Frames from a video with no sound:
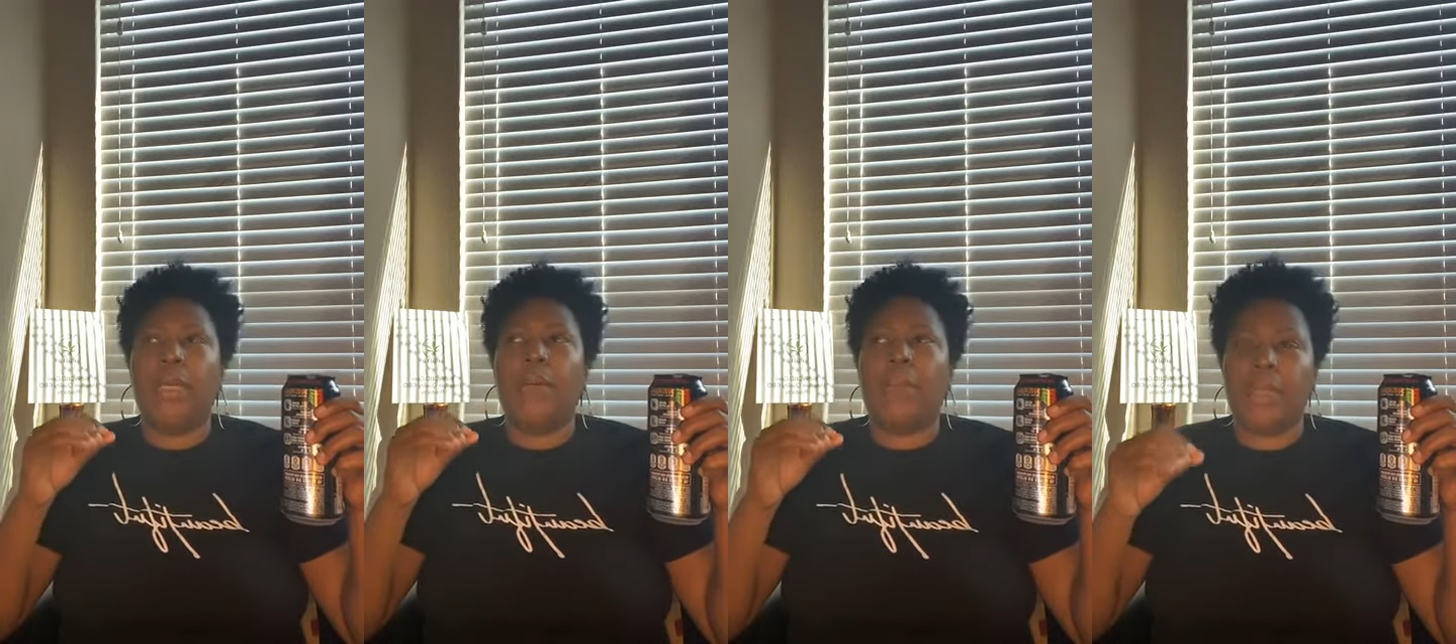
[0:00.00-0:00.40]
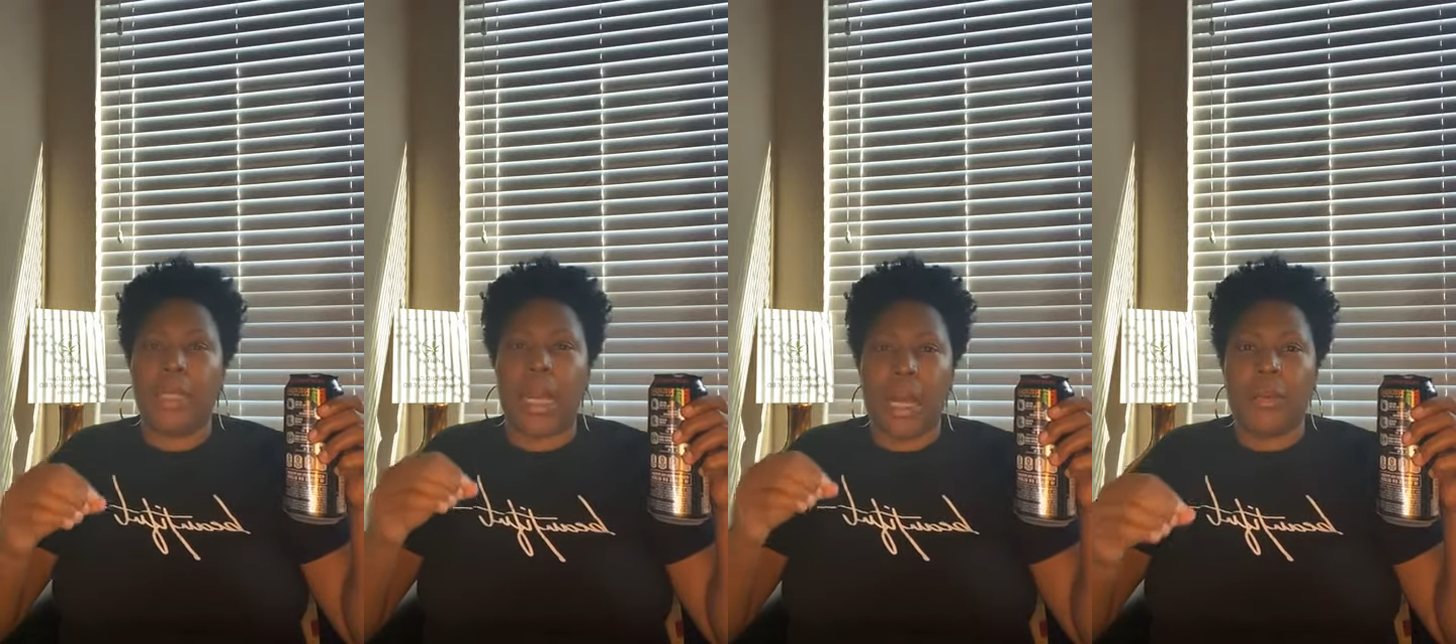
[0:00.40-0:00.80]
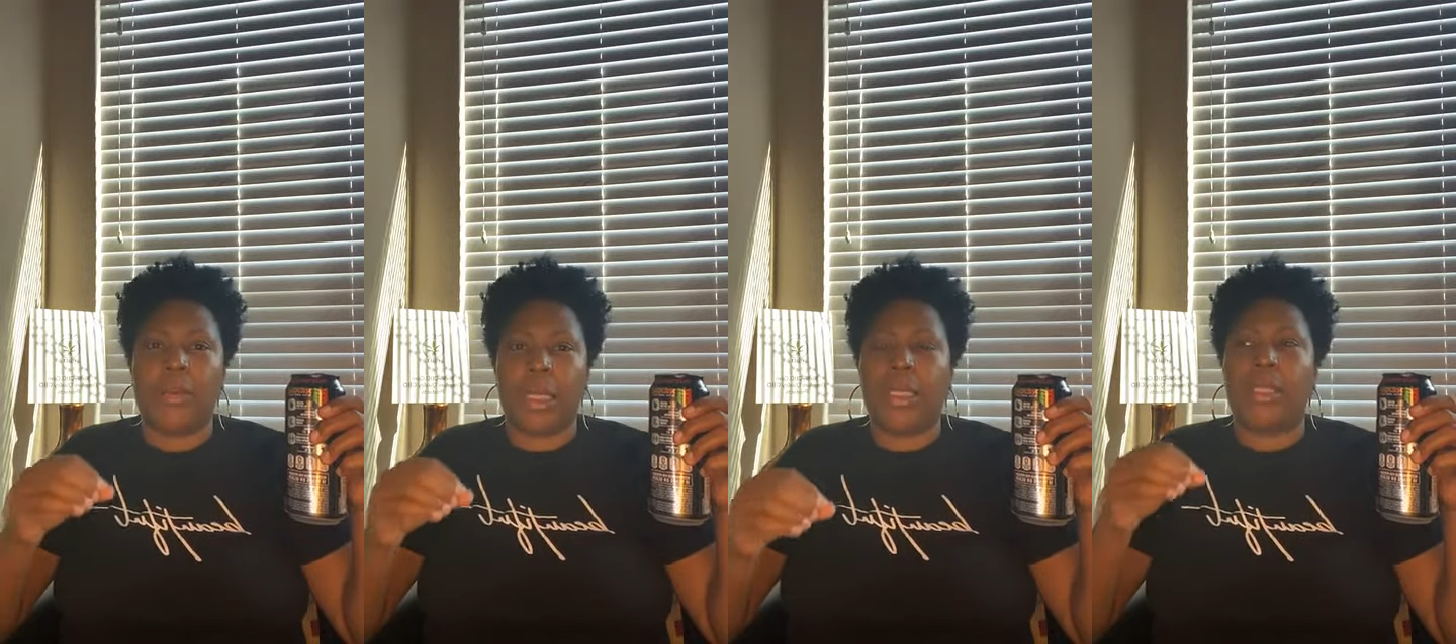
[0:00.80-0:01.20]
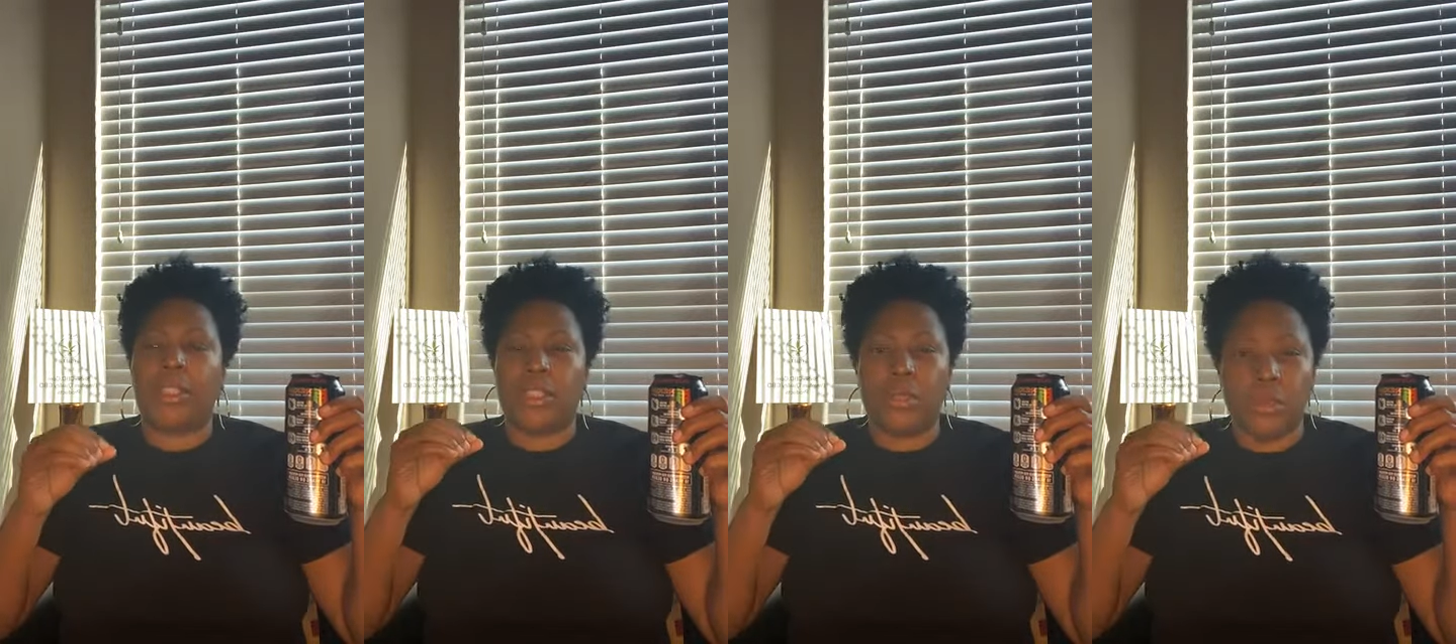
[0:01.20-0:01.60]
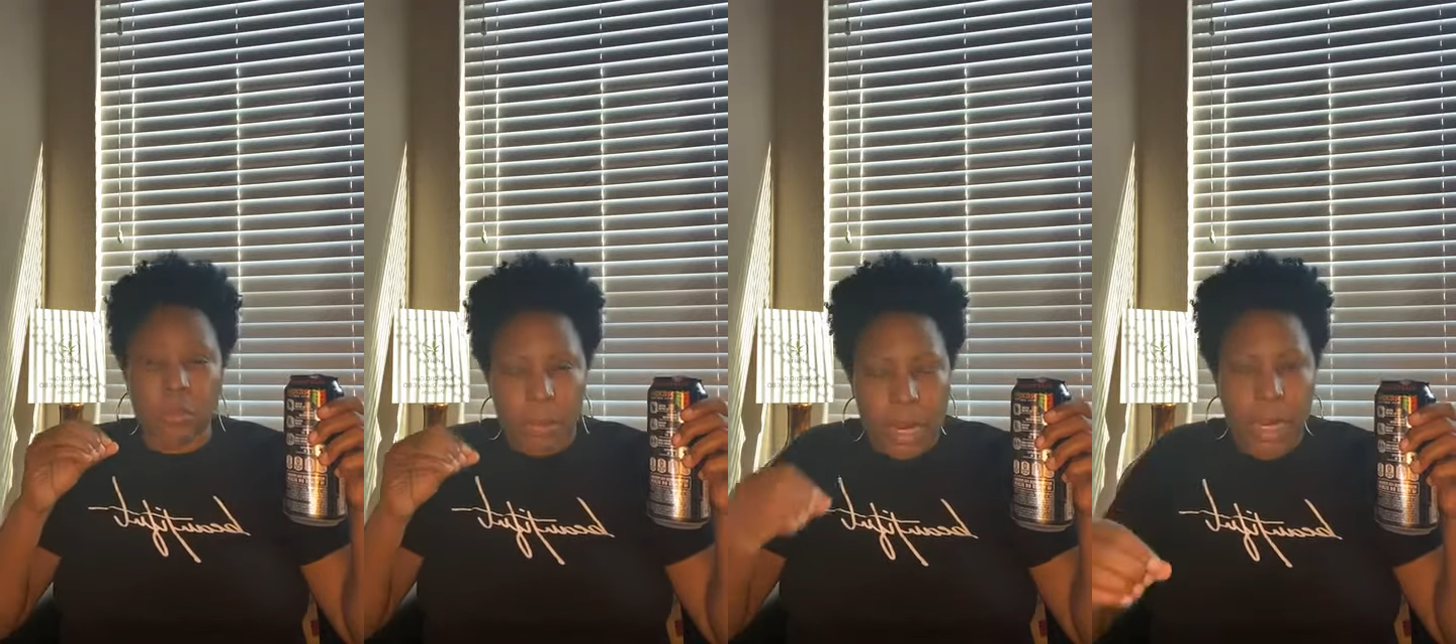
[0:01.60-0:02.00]
put out there that you
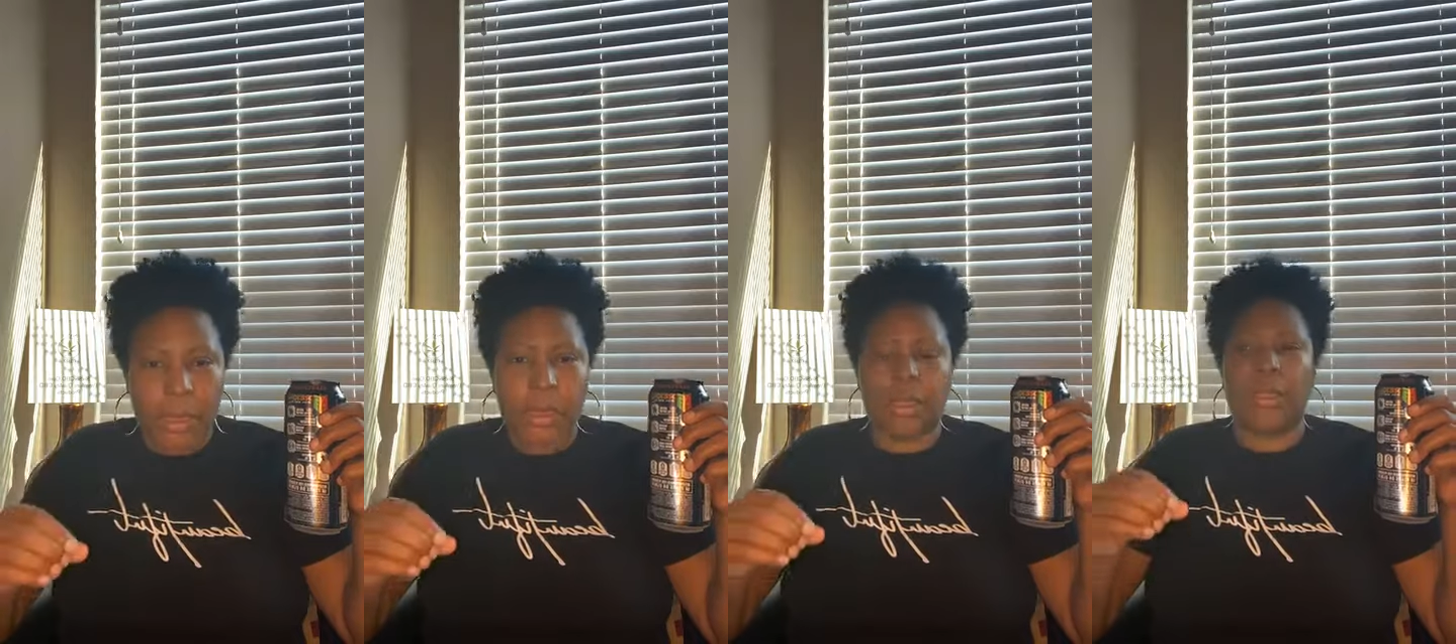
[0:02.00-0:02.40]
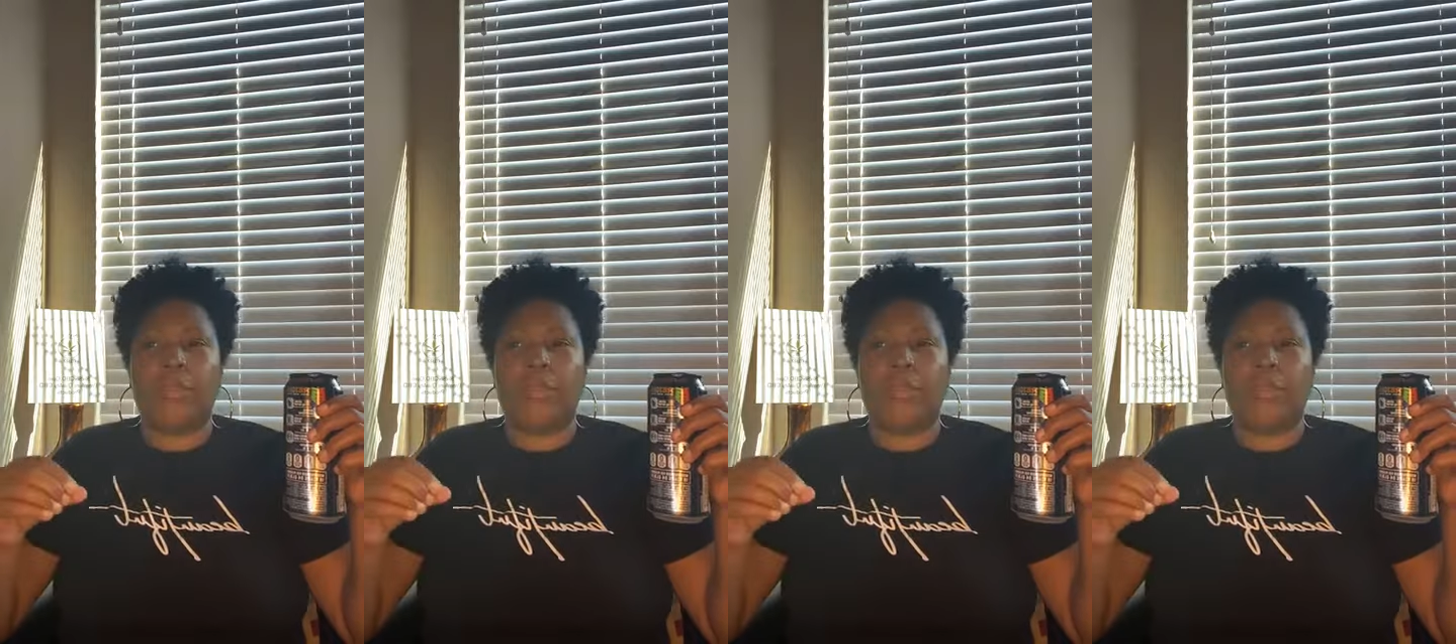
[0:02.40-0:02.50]
must,